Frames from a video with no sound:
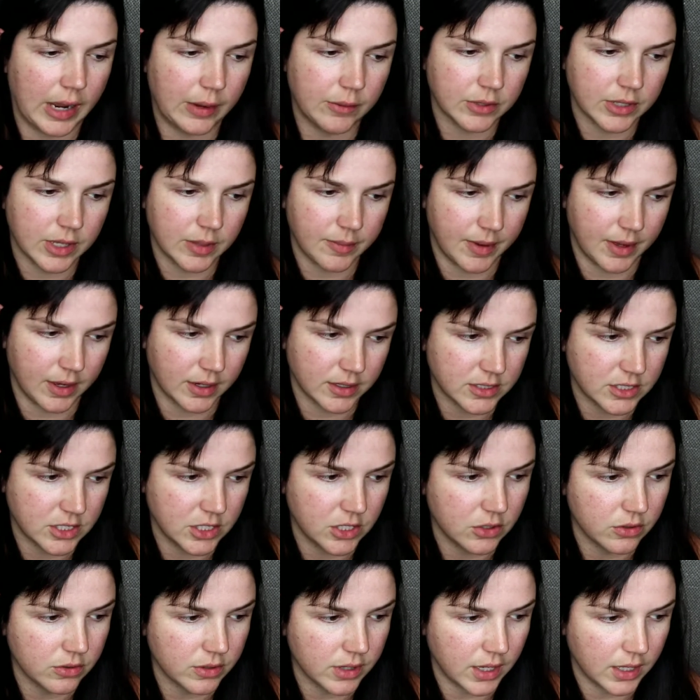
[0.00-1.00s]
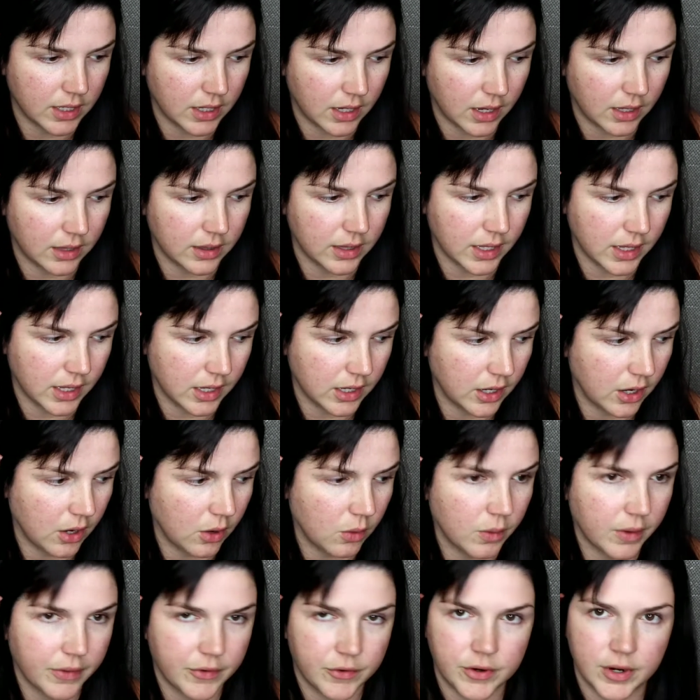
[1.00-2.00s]
I will get back to you and I'll let you
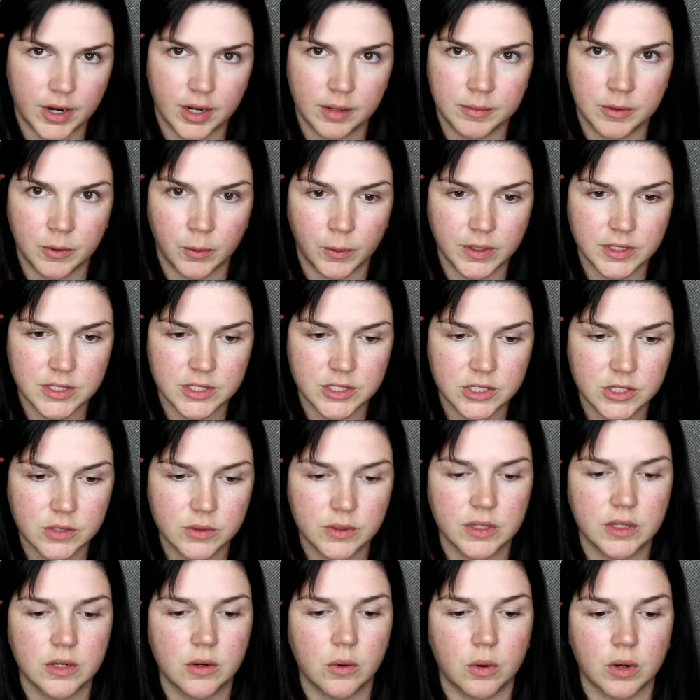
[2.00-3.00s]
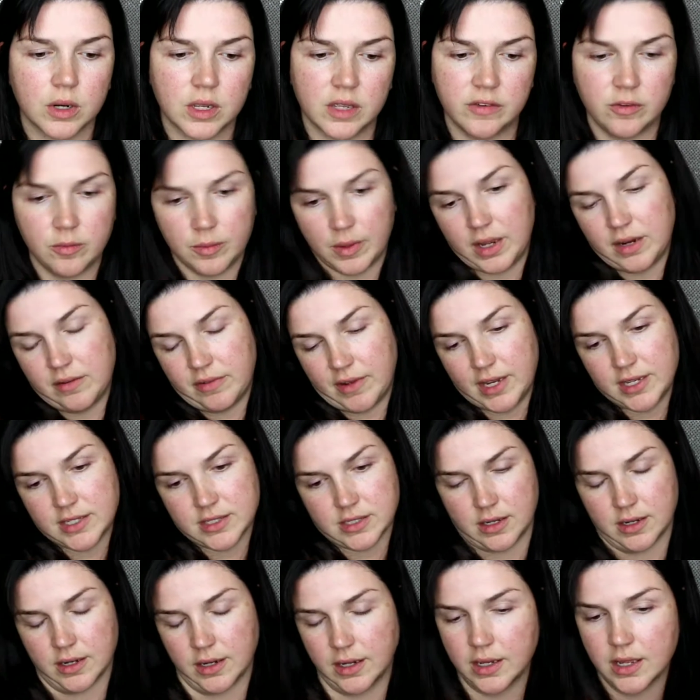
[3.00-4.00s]
know whether or not I'm going to do it or give you my
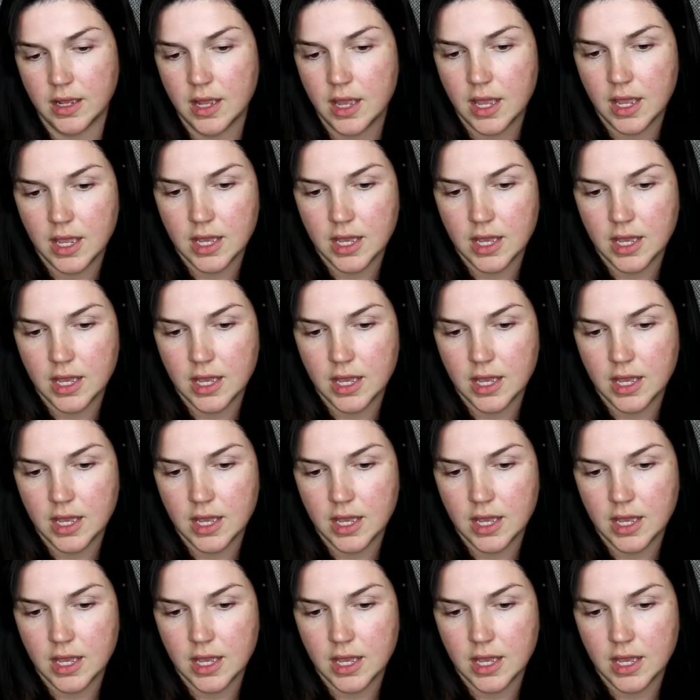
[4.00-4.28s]
advice on it.